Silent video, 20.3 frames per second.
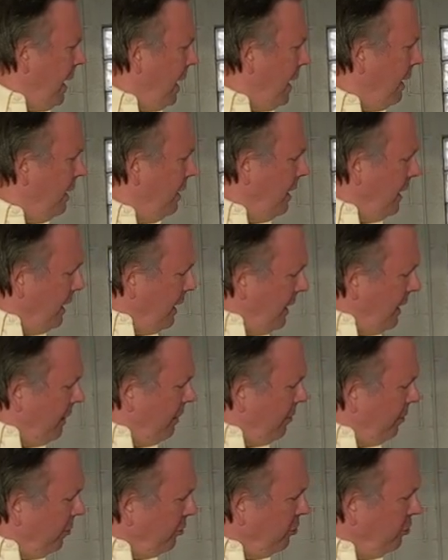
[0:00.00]
And
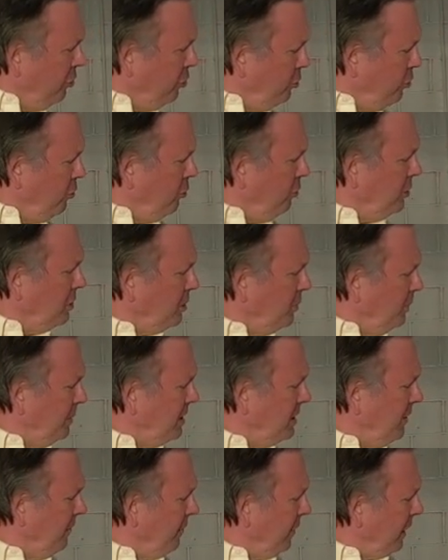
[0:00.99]
there are two
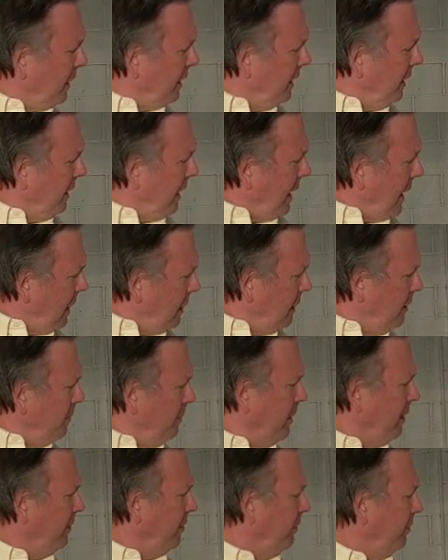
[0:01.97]
specific
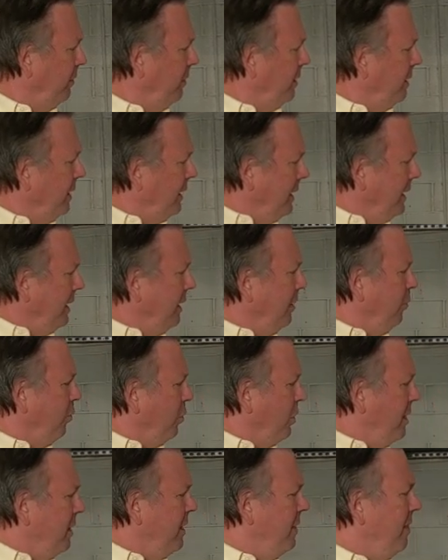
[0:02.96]
elements
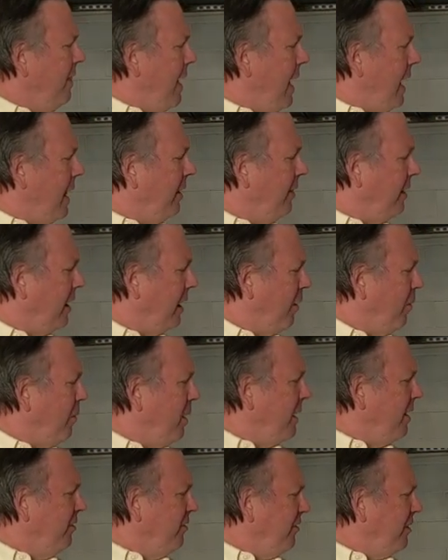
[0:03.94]
within that I
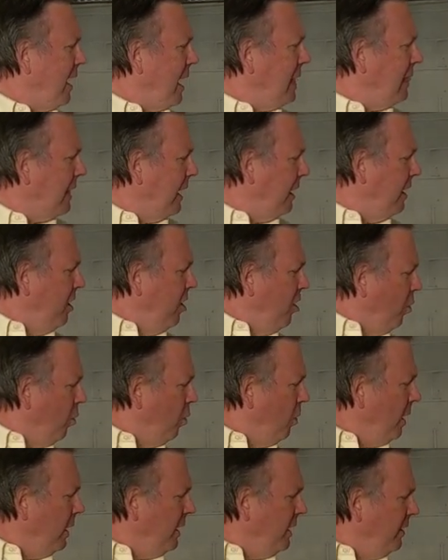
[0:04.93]
want to just highlight.
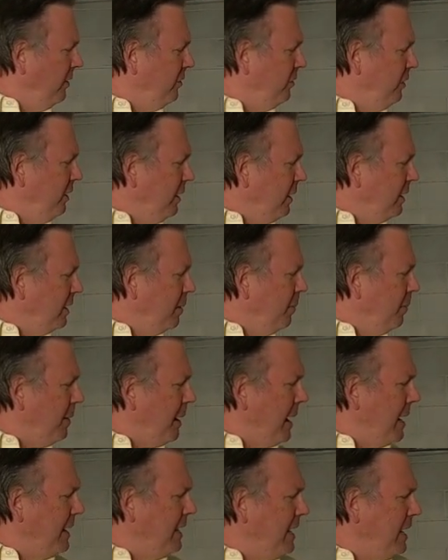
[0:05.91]
One is the
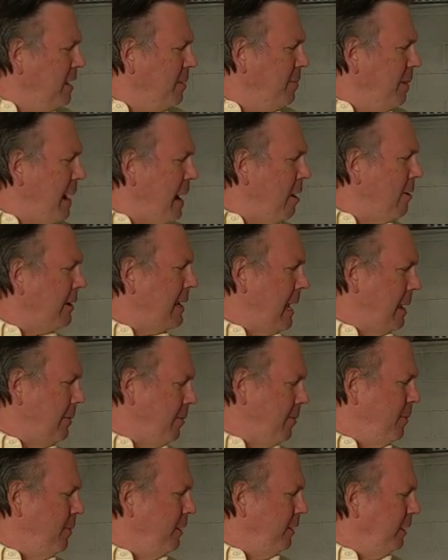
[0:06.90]
combined heat and power
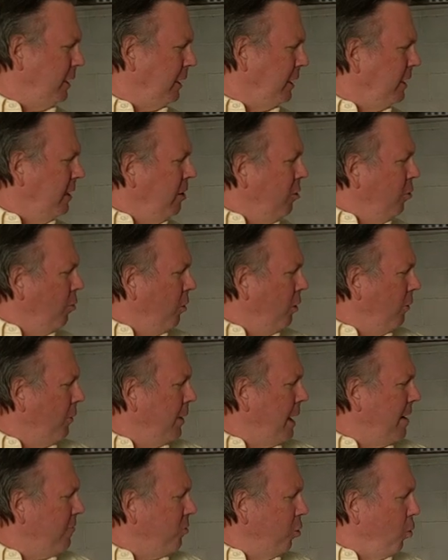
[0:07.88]
capability, where
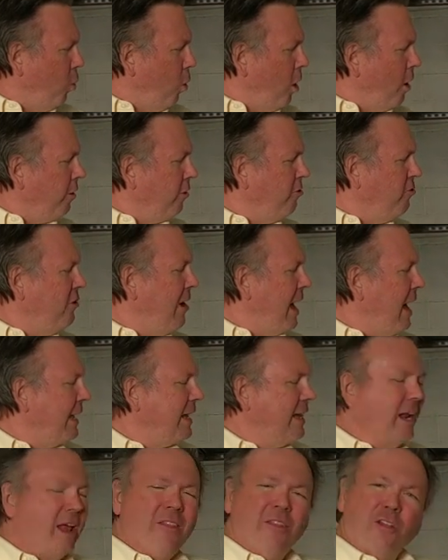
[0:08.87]
we have a water
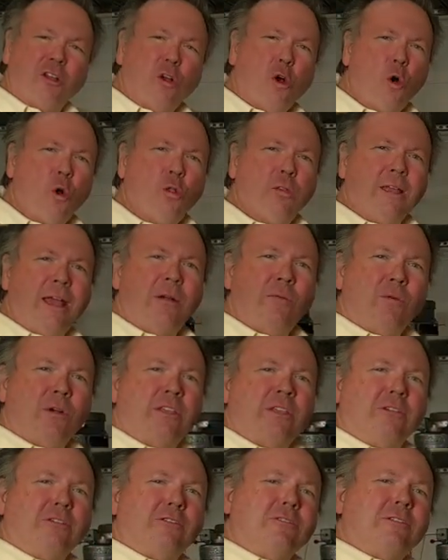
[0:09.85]
jacket on the cold end
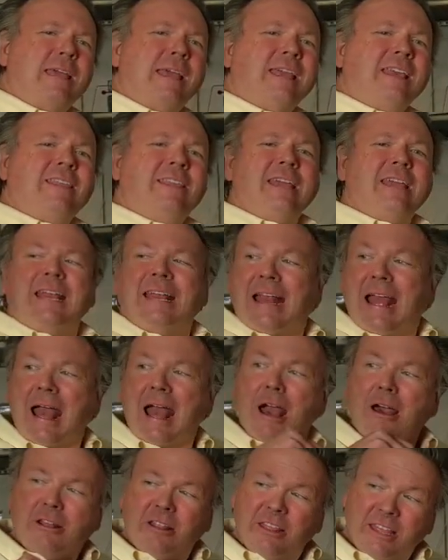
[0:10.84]
where you're taking the heat
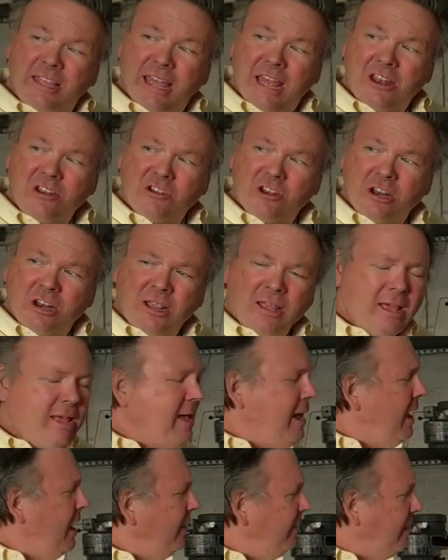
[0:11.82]
out of the engine,
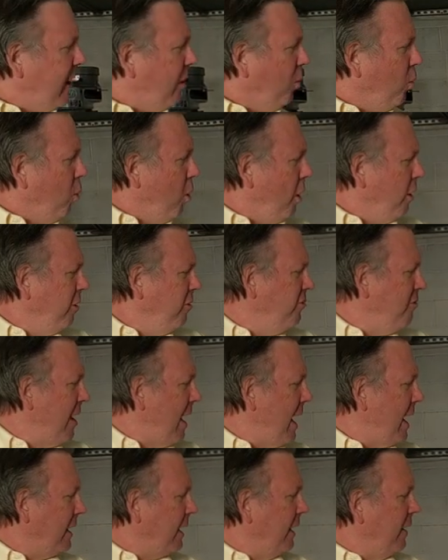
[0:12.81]
and that water
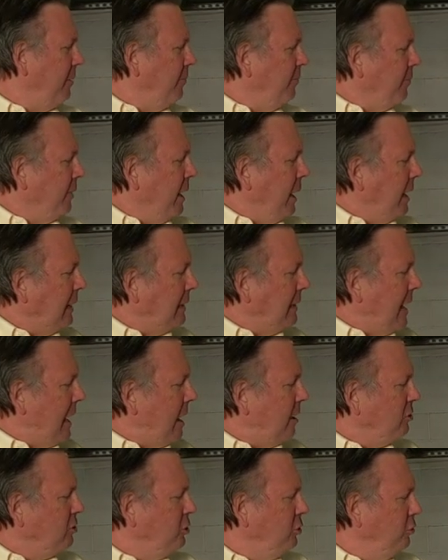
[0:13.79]
jacket
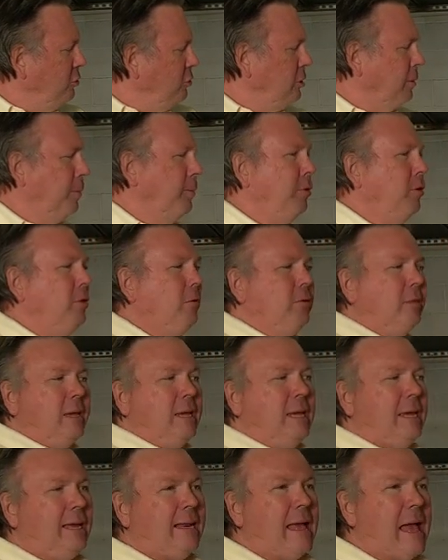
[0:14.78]
allows you to pull
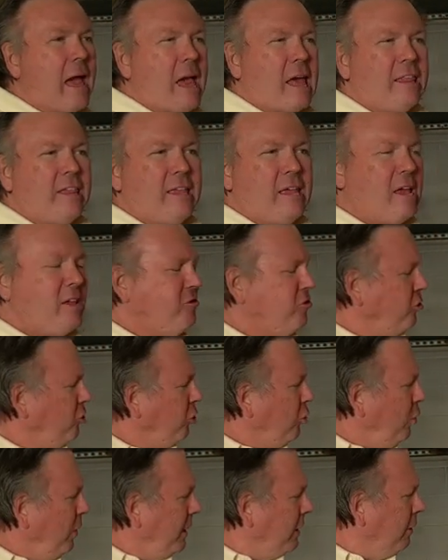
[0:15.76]
the heat out of the
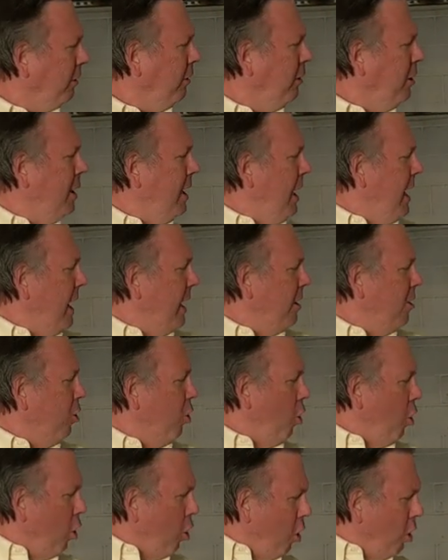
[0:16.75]
engine quicker,
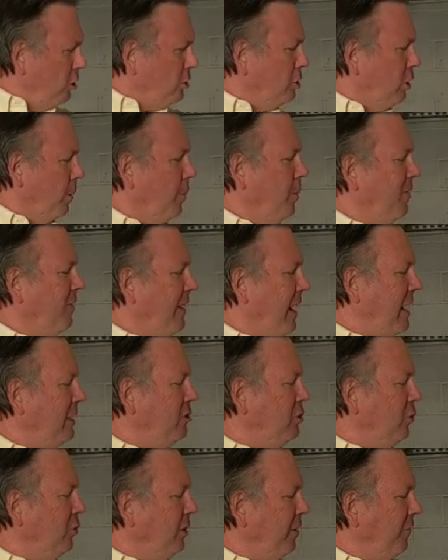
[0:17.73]
and it also
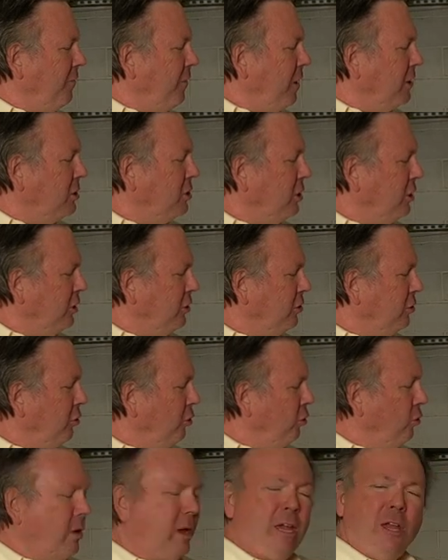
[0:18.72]
provides you with a function
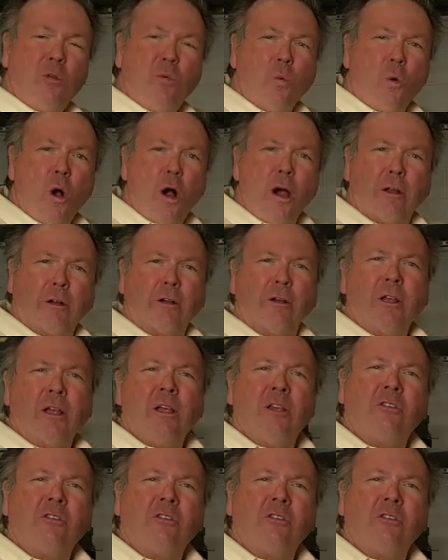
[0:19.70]
to heat water.